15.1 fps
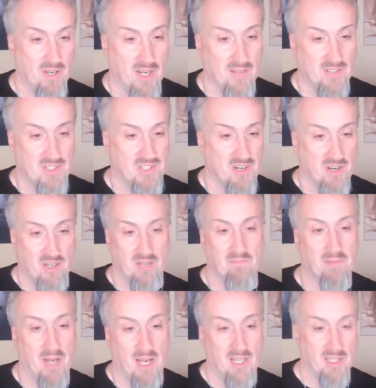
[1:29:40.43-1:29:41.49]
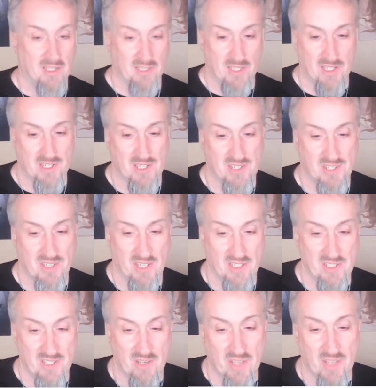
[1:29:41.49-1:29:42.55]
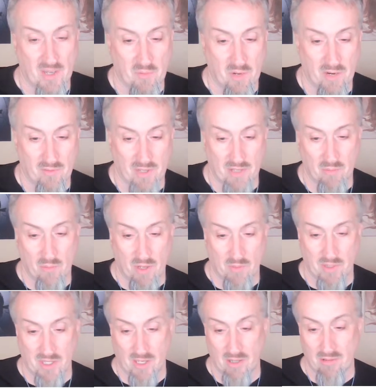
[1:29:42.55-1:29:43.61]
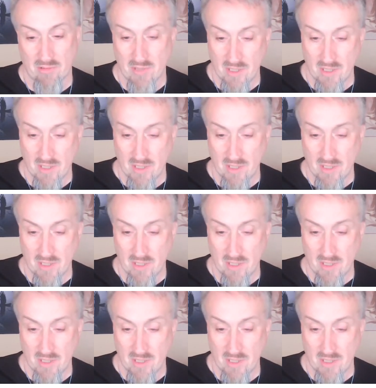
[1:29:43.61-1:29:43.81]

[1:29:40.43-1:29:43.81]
to have to start compiling these and thinking, okay, what do we know?